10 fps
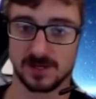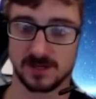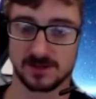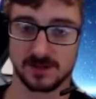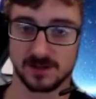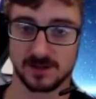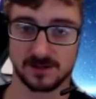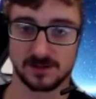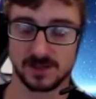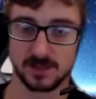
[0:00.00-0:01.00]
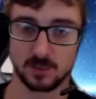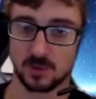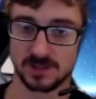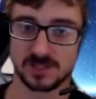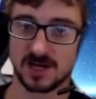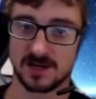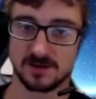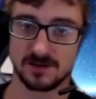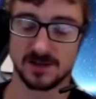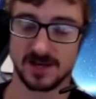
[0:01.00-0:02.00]
and Muay Thai and
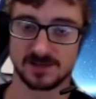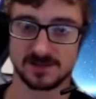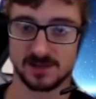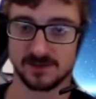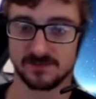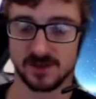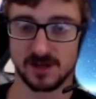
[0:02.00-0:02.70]
all that stuff.